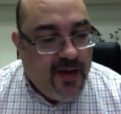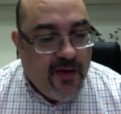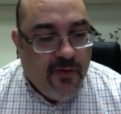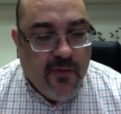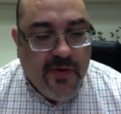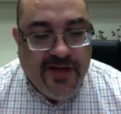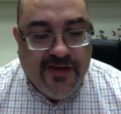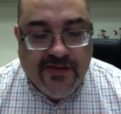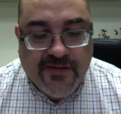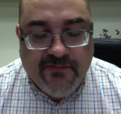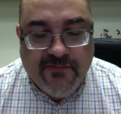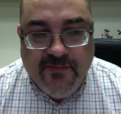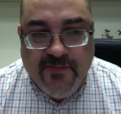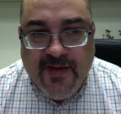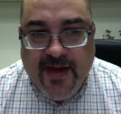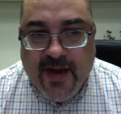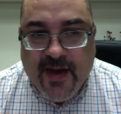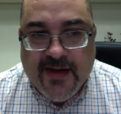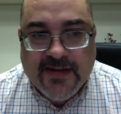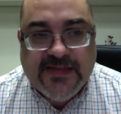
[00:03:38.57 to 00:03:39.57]
We
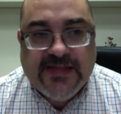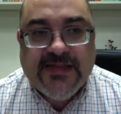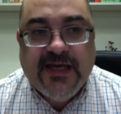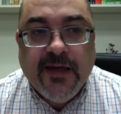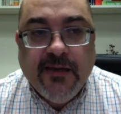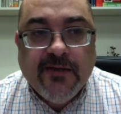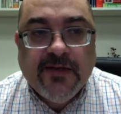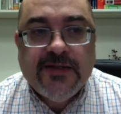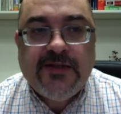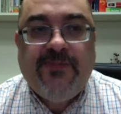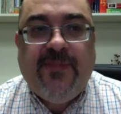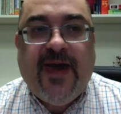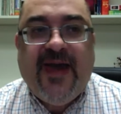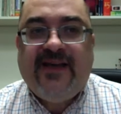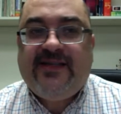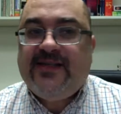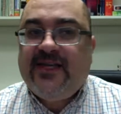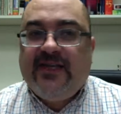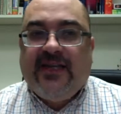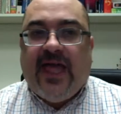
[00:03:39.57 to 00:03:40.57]
On a
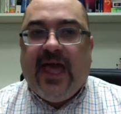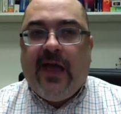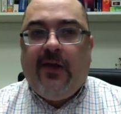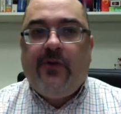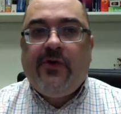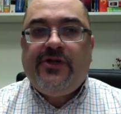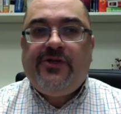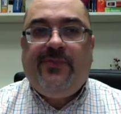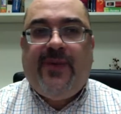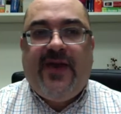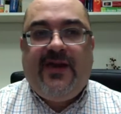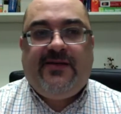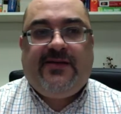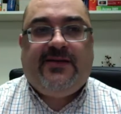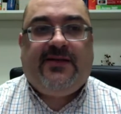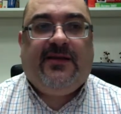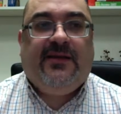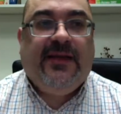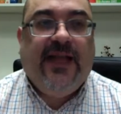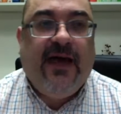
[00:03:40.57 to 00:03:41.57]
skills-based and
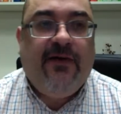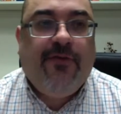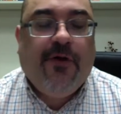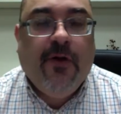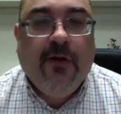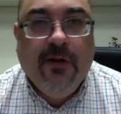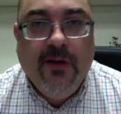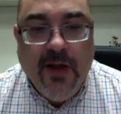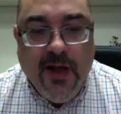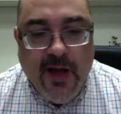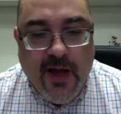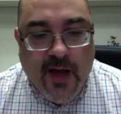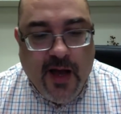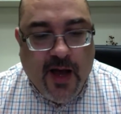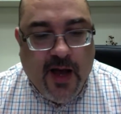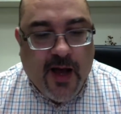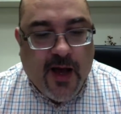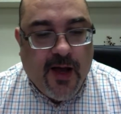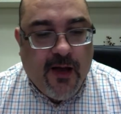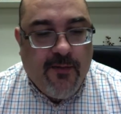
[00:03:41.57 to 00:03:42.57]
language-based level,
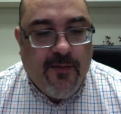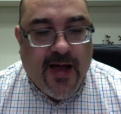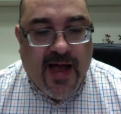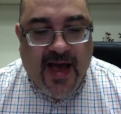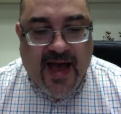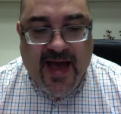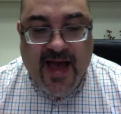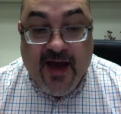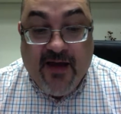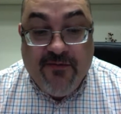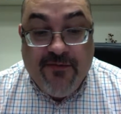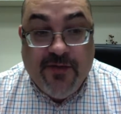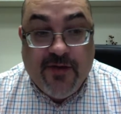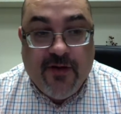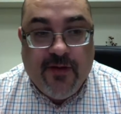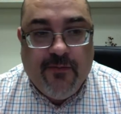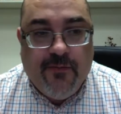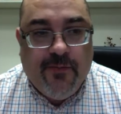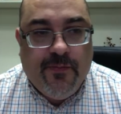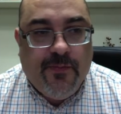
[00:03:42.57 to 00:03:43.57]
I have
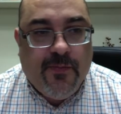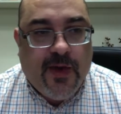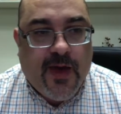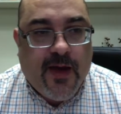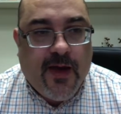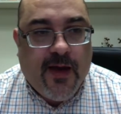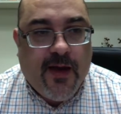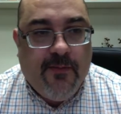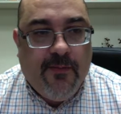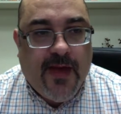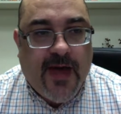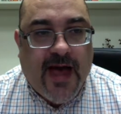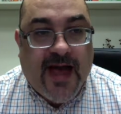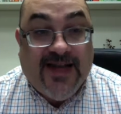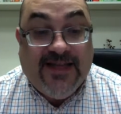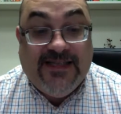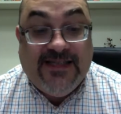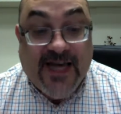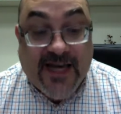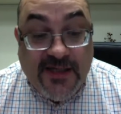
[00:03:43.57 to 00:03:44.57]
them
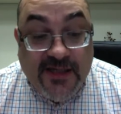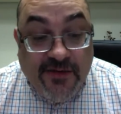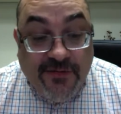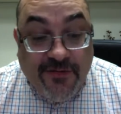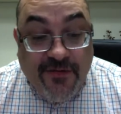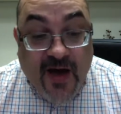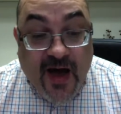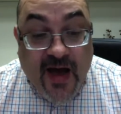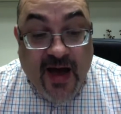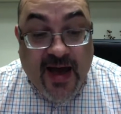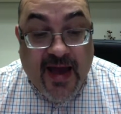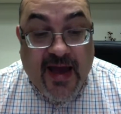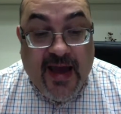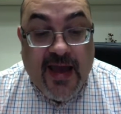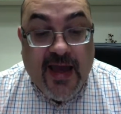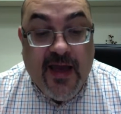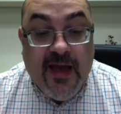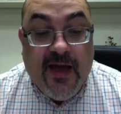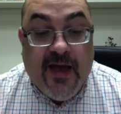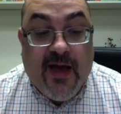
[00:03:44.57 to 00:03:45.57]
identify
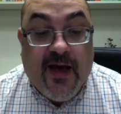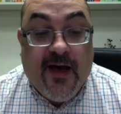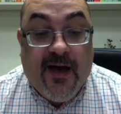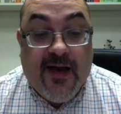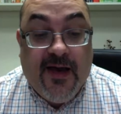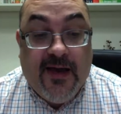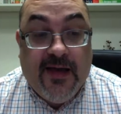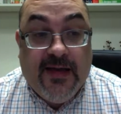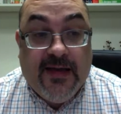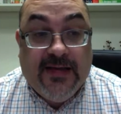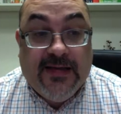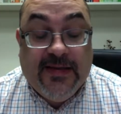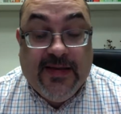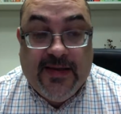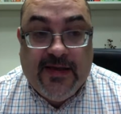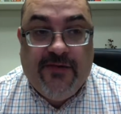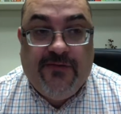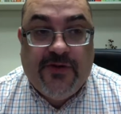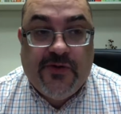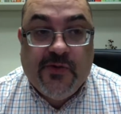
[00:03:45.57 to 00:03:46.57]

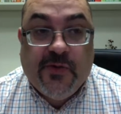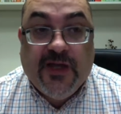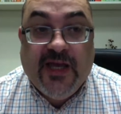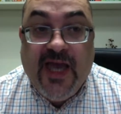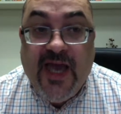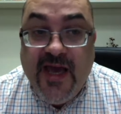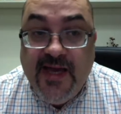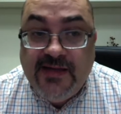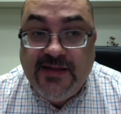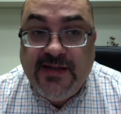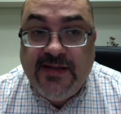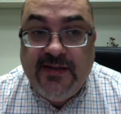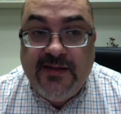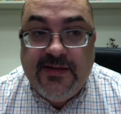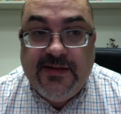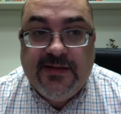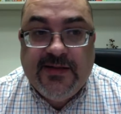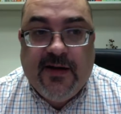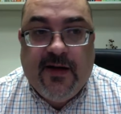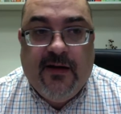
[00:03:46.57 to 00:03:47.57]
individual
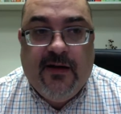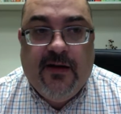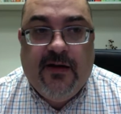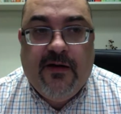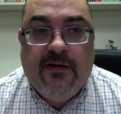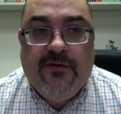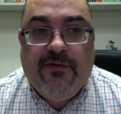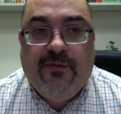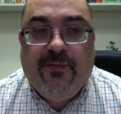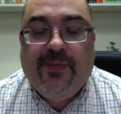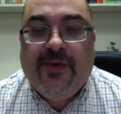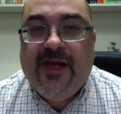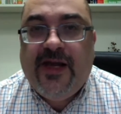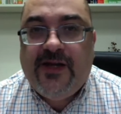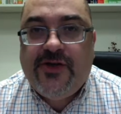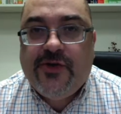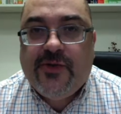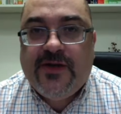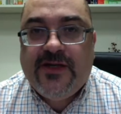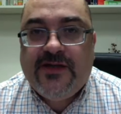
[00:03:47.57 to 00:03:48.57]
cases of
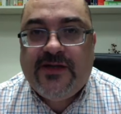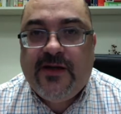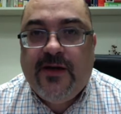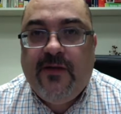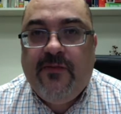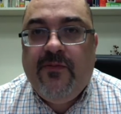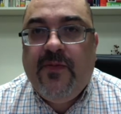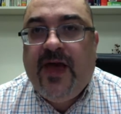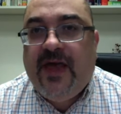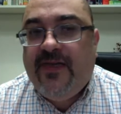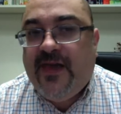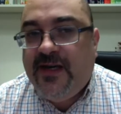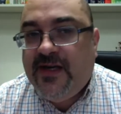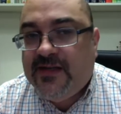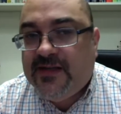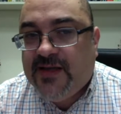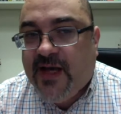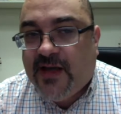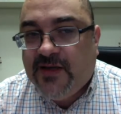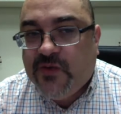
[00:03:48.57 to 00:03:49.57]
plagiarism, and they
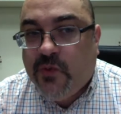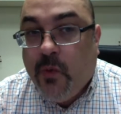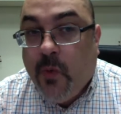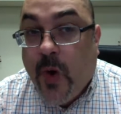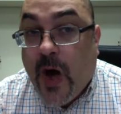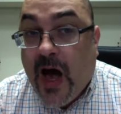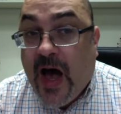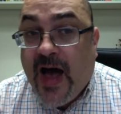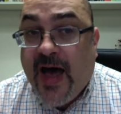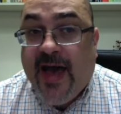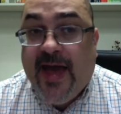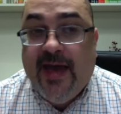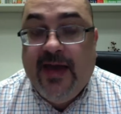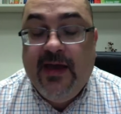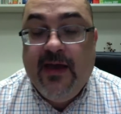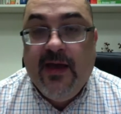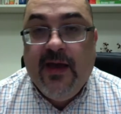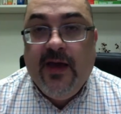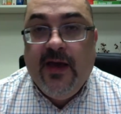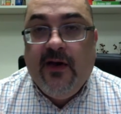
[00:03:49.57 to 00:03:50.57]
discuss
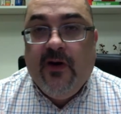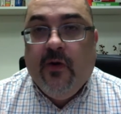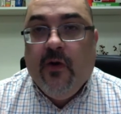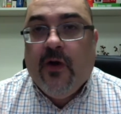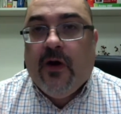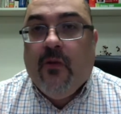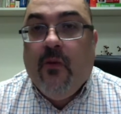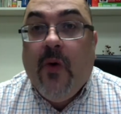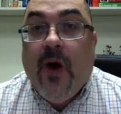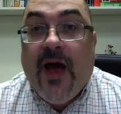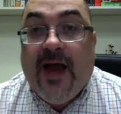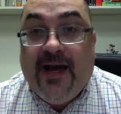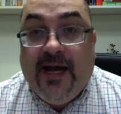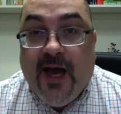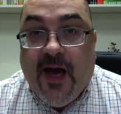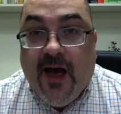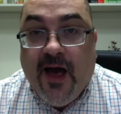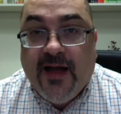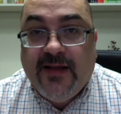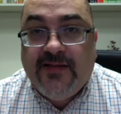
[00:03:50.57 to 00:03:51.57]
why or why
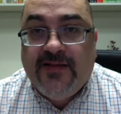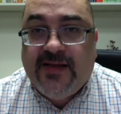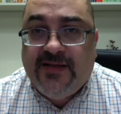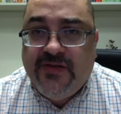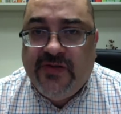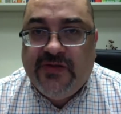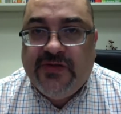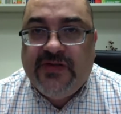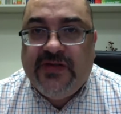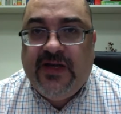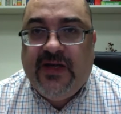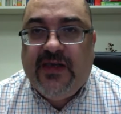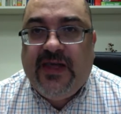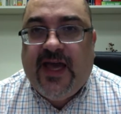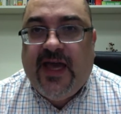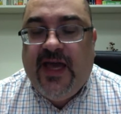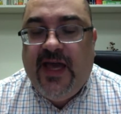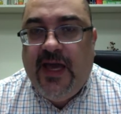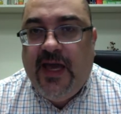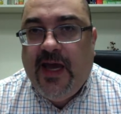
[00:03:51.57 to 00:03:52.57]
not. As you see in
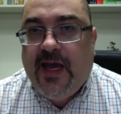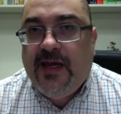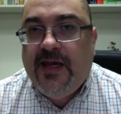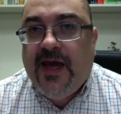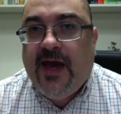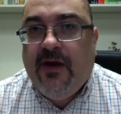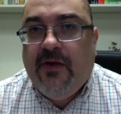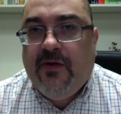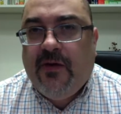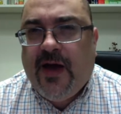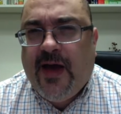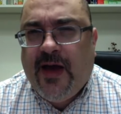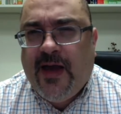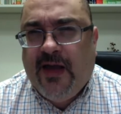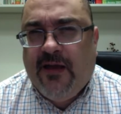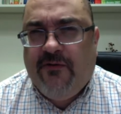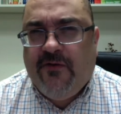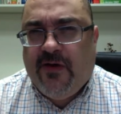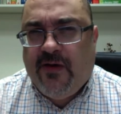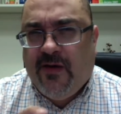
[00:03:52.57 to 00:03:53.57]
that handout, I
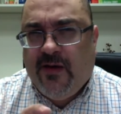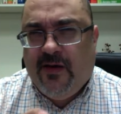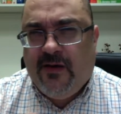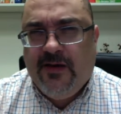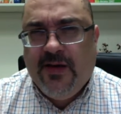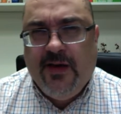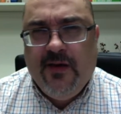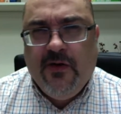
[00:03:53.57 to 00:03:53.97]
give a